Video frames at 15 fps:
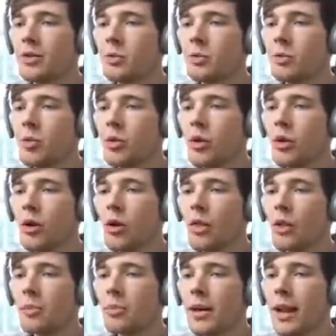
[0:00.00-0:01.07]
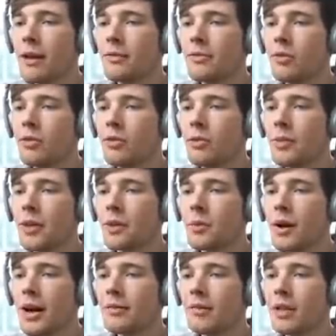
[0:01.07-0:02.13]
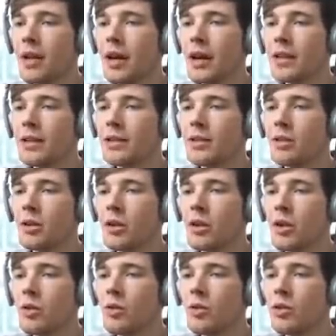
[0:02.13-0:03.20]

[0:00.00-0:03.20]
to walk on the platform. And then we'll have lights. It will look